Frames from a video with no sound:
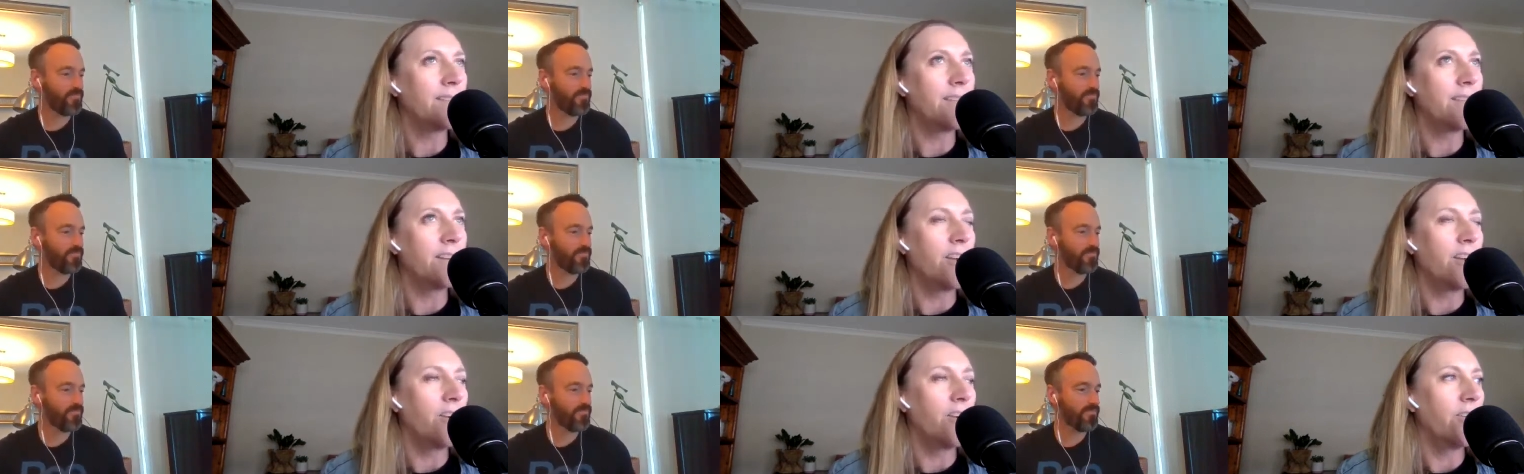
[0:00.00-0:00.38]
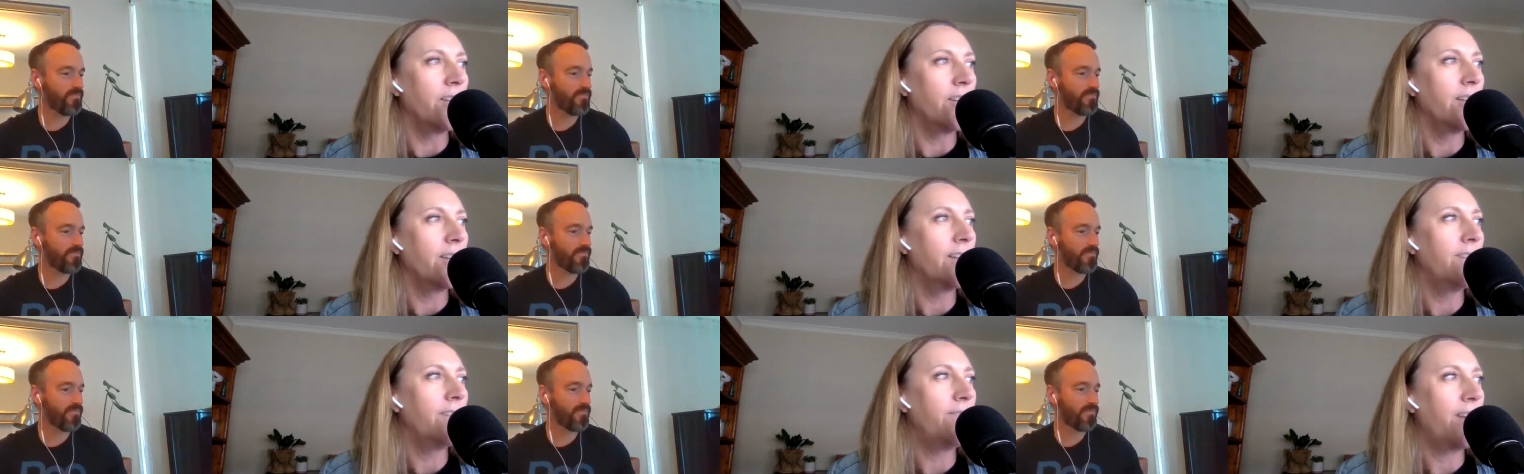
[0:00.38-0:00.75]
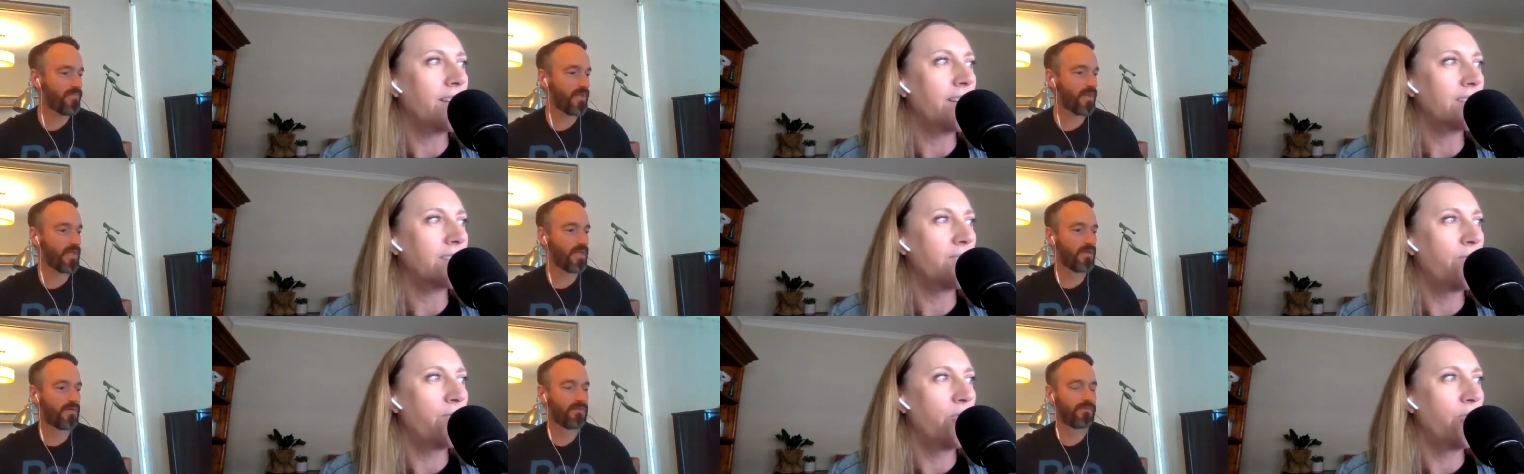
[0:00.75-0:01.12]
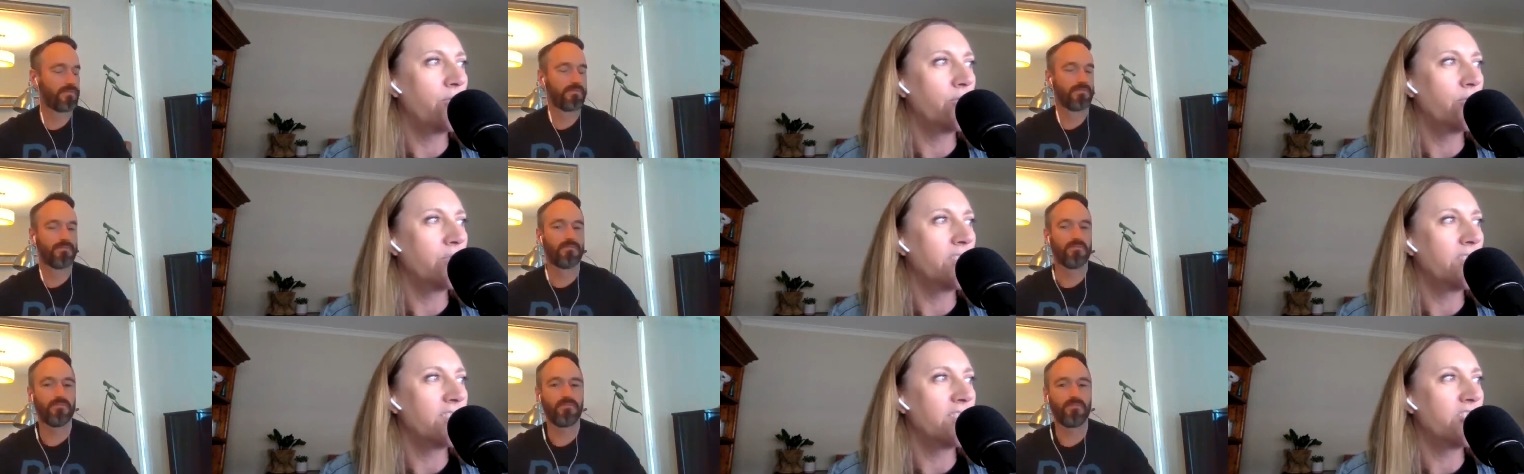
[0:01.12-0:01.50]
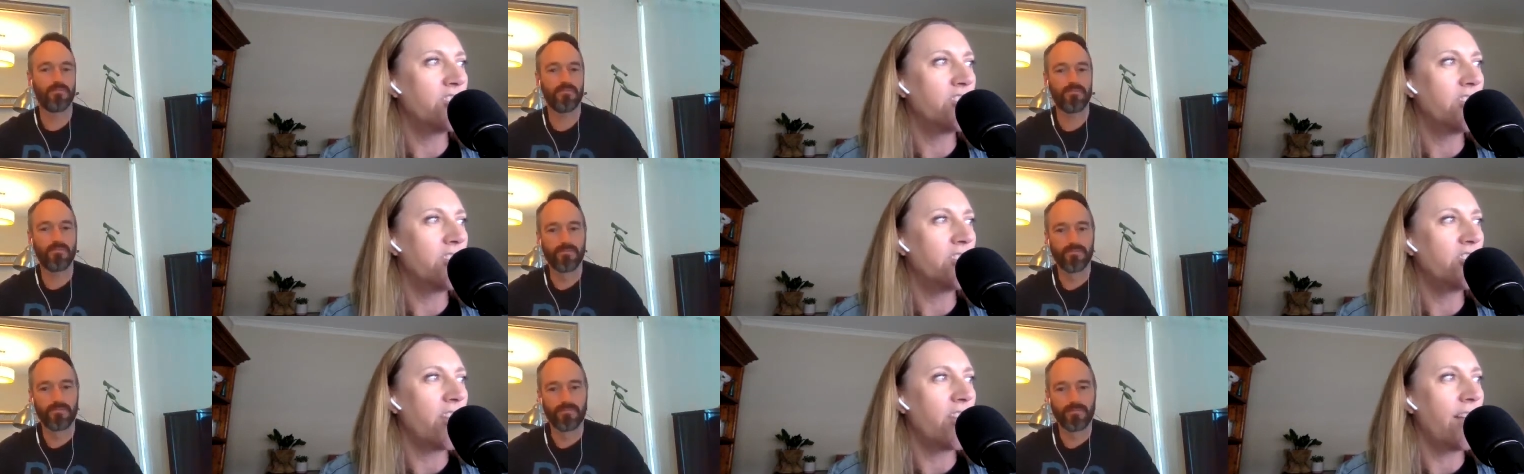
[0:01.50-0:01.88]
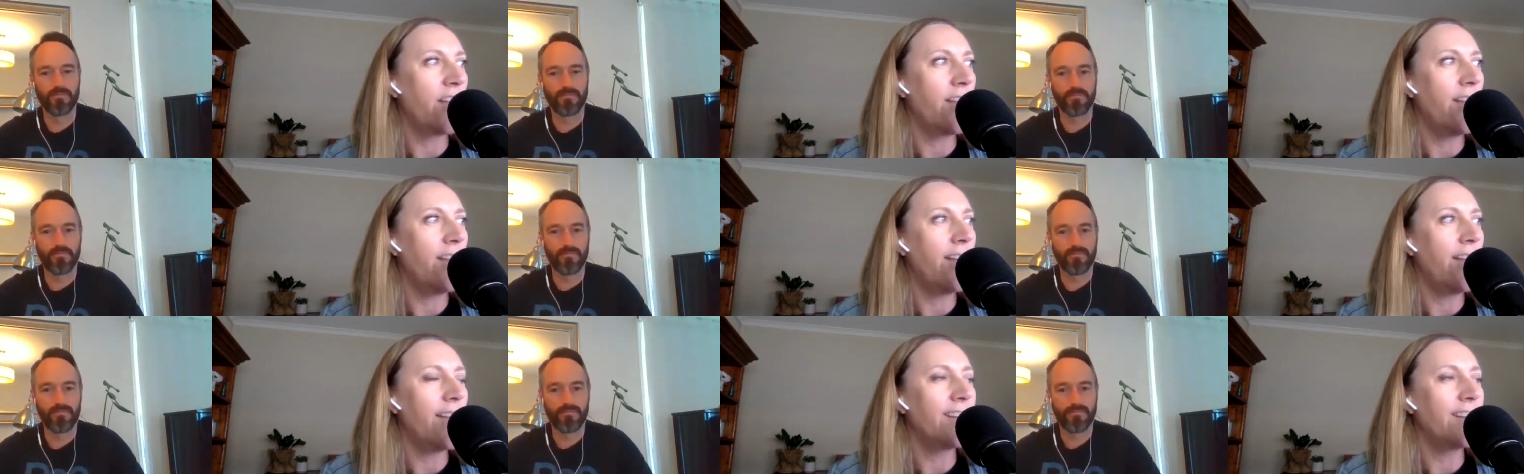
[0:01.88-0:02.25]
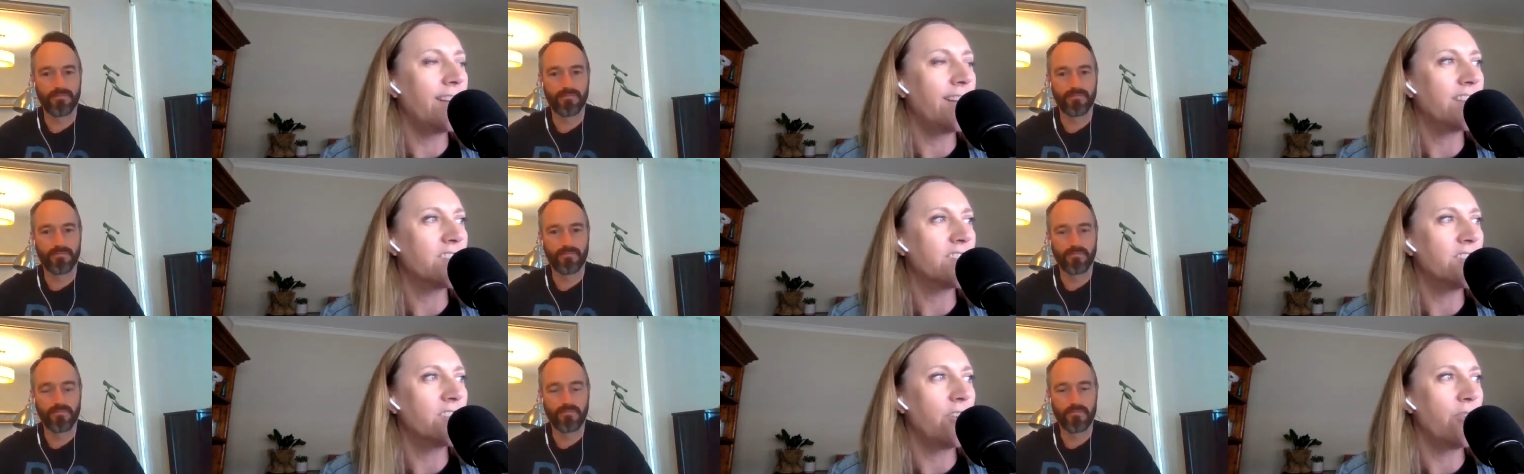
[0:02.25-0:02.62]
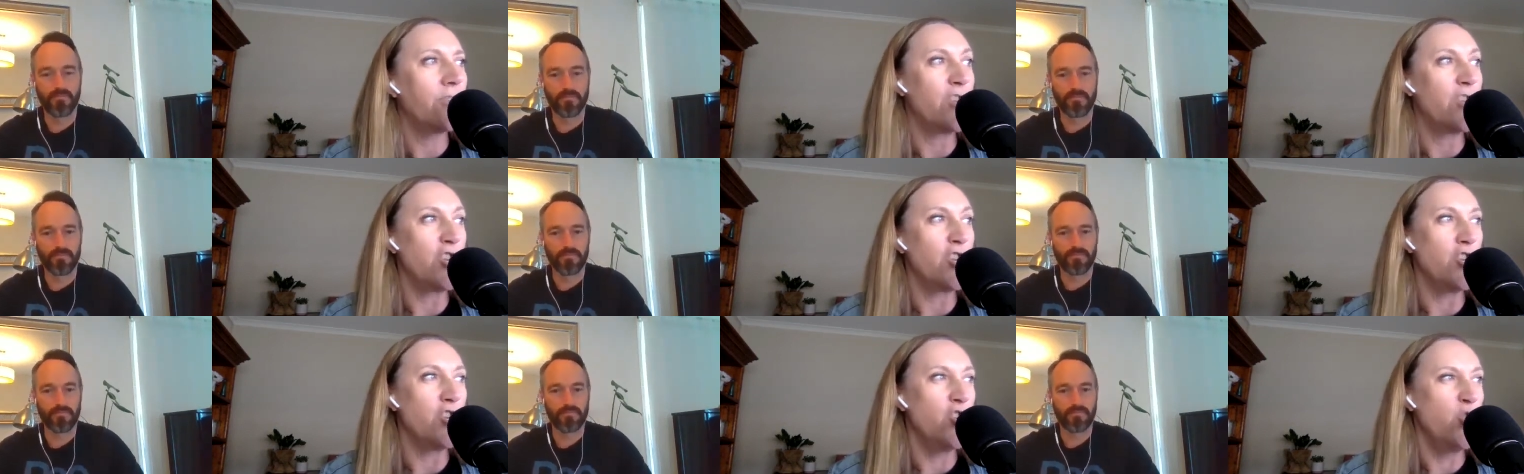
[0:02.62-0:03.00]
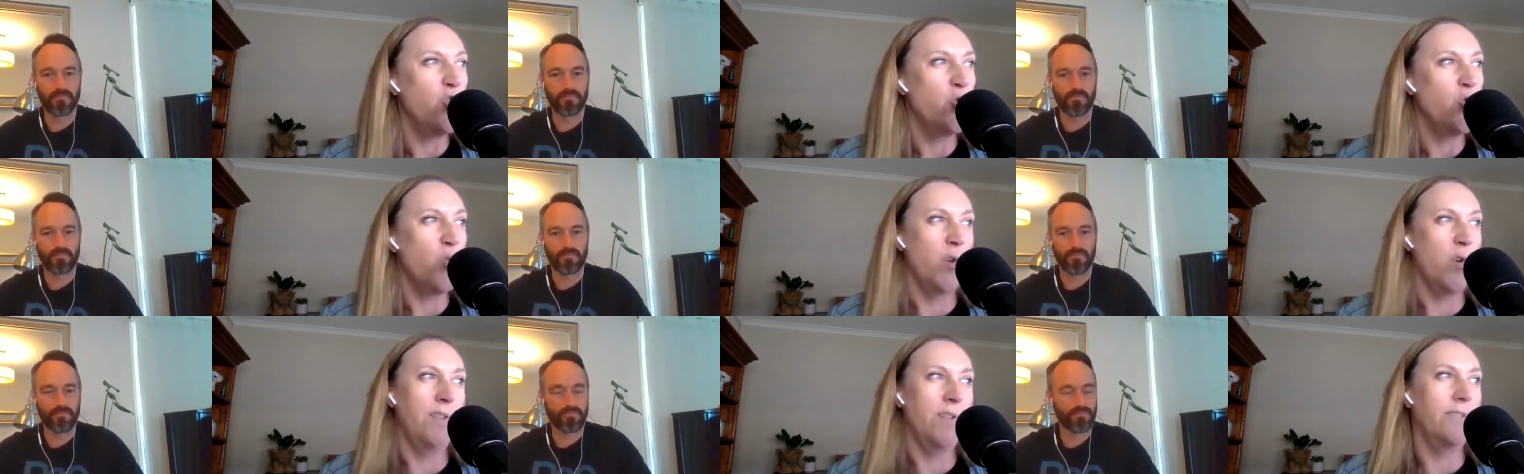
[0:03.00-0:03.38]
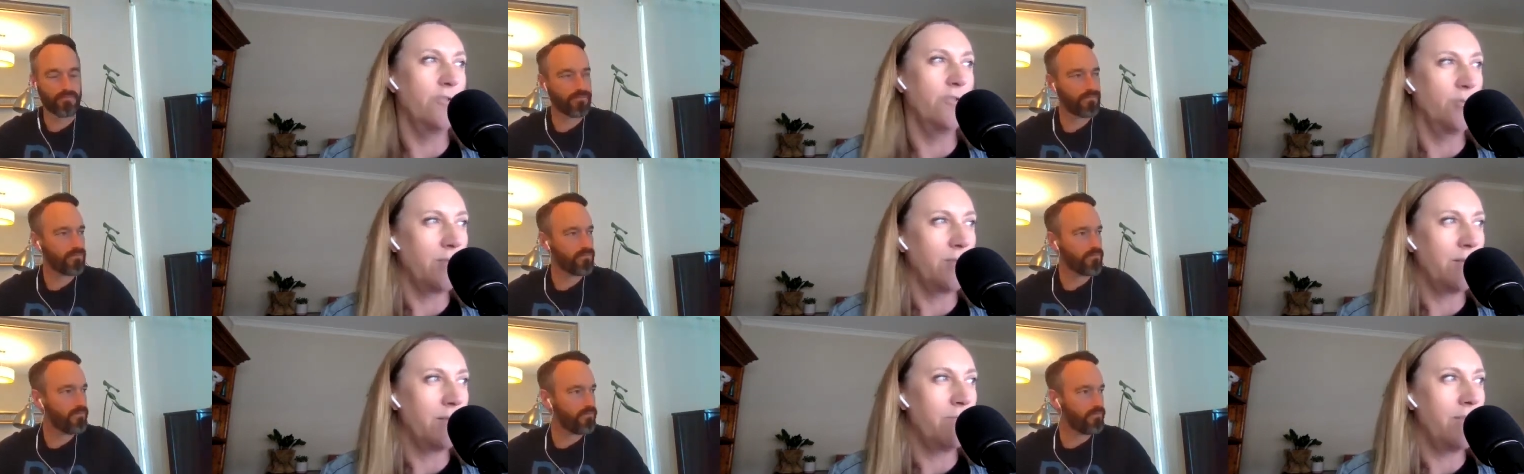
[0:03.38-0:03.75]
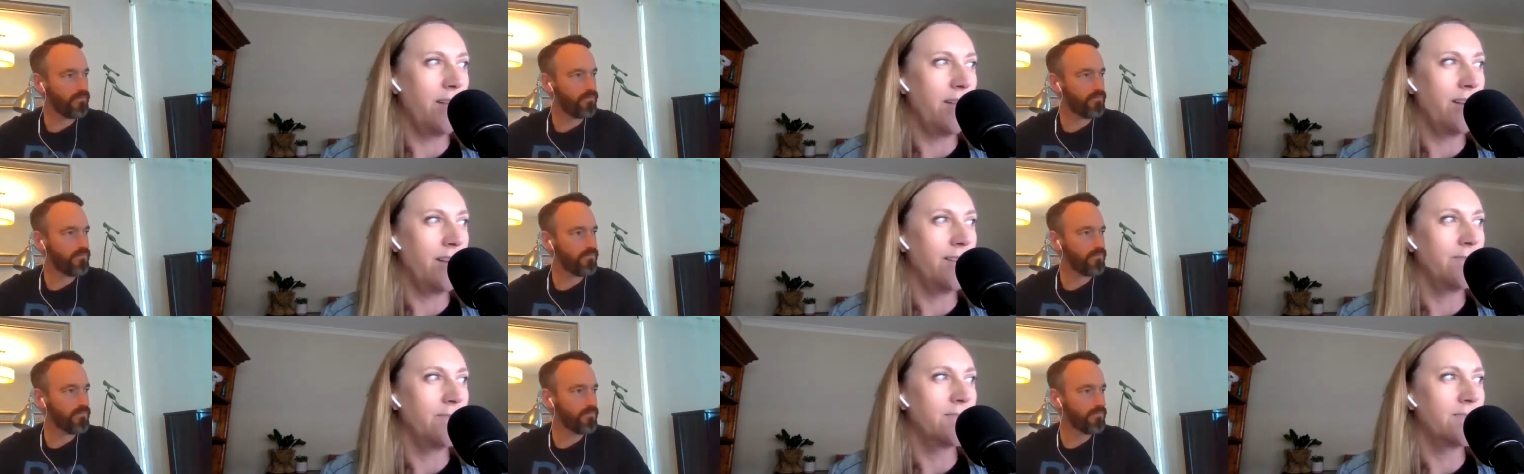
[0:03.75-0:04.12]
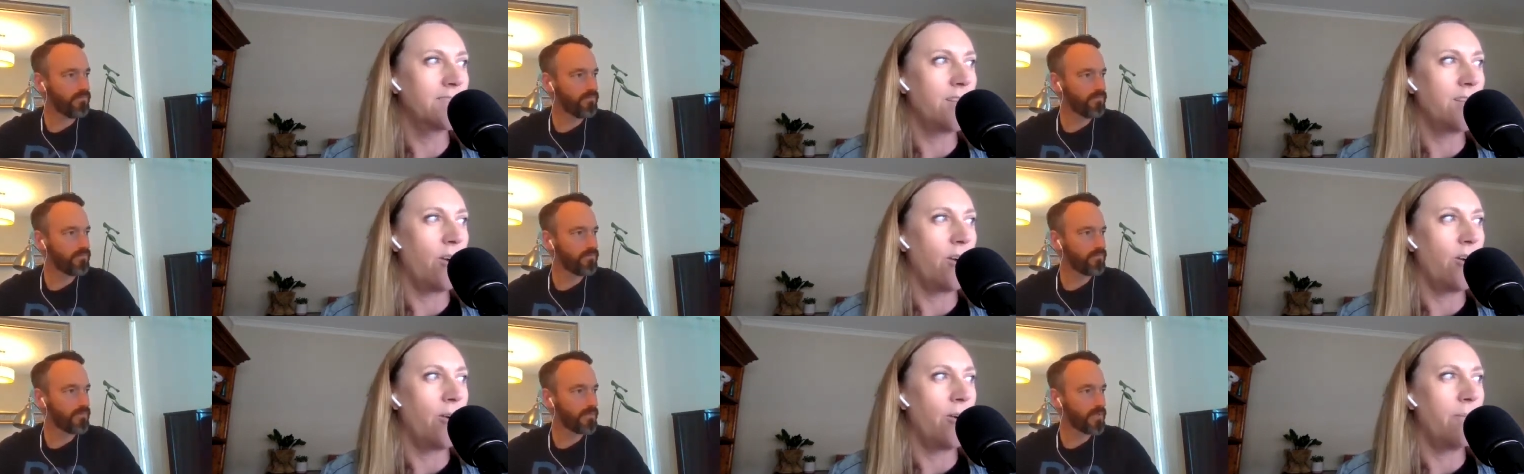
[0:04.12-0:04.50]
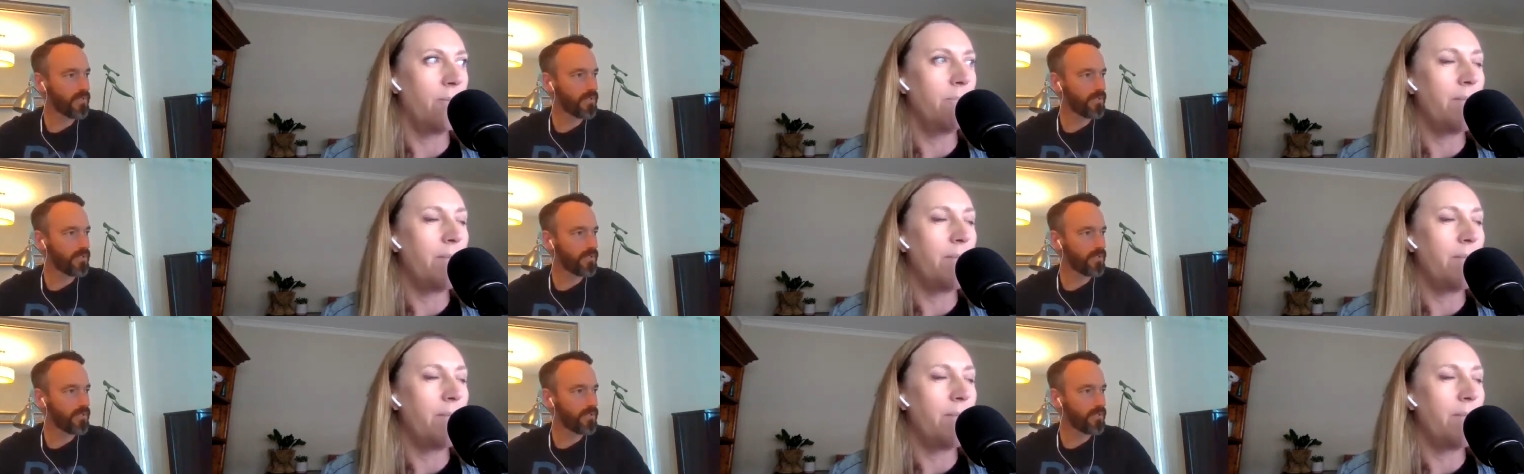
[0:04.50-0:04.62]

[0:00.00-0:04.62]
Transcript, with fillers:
Speaker 1: you know, fast forward with this chitty chatter and get to know you a little bit better. So